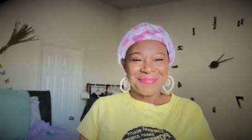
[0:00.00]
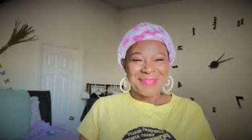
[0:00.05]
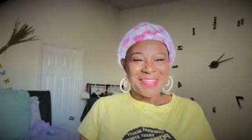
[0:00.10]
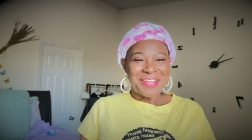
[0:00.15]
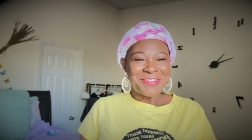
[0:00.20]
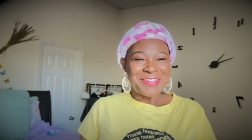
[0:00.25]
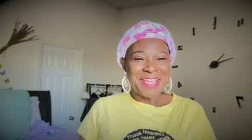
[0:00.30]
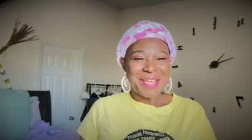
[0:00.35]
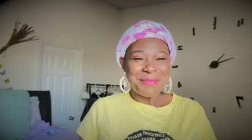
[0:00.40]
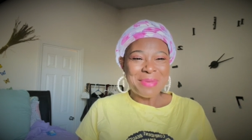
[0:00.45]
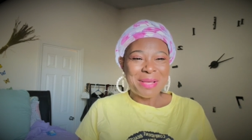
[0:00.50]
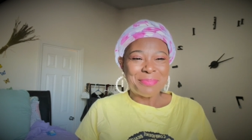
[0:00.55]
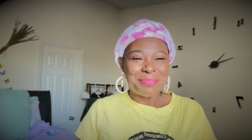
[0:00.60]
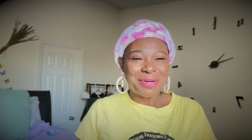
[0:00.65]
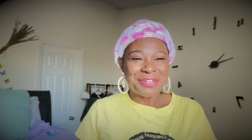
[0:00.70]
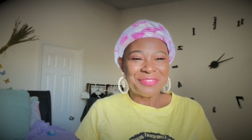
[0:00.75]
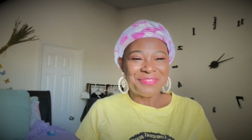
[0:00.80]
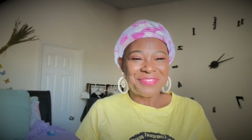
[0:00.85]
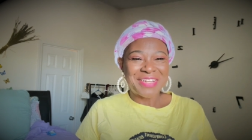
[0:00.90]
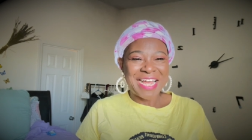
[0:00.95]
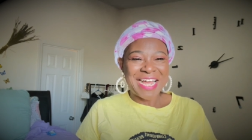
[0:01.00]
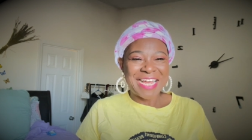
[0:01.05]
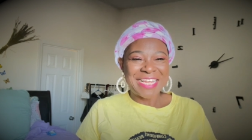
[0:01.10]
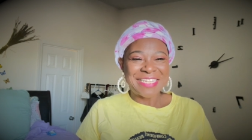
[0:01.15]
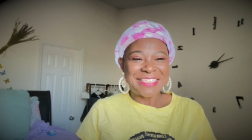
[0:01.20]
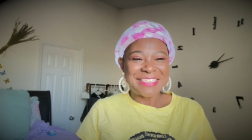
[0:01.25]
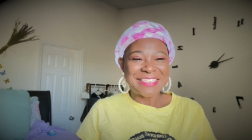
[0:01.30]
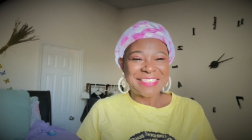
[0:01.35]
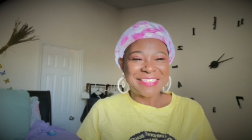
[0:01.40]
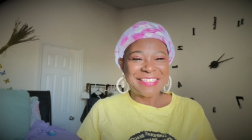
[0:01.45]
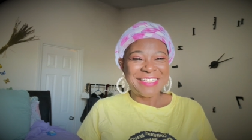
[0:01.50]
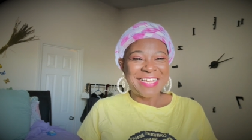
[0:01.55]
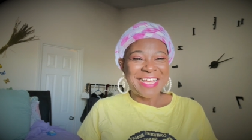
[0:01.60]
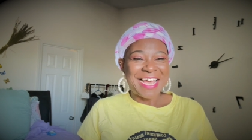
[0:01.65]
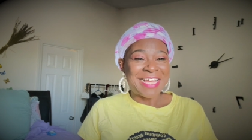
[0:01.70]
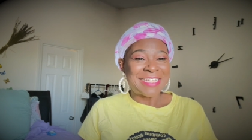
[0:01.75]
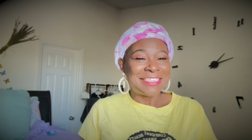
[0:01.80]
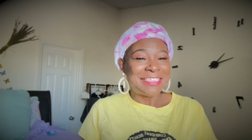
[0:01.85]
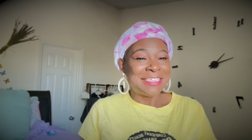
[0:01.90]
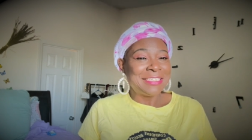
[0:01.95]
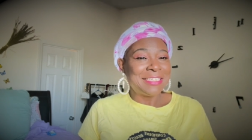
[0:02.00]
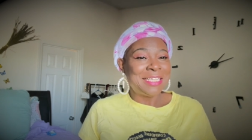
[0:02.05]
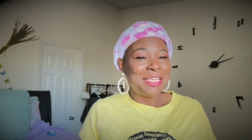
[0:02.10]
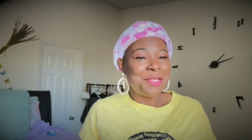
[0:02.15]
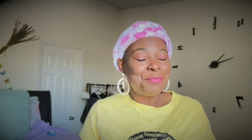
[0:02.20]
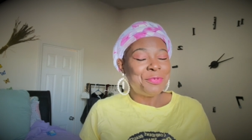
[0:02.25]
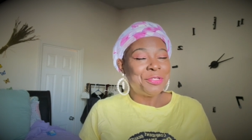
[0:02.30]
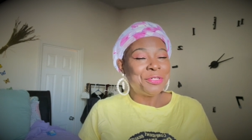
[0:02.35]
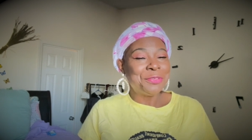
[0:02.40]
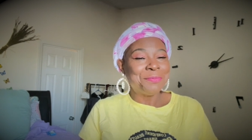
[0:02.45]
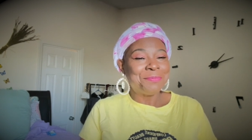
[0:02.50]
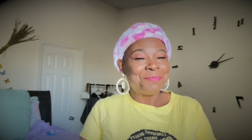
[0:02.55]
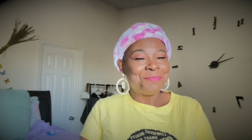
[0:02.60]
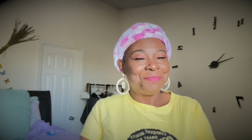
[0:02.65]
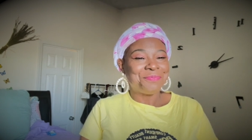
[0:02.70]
Okay, my butterflies. I didn't keep you.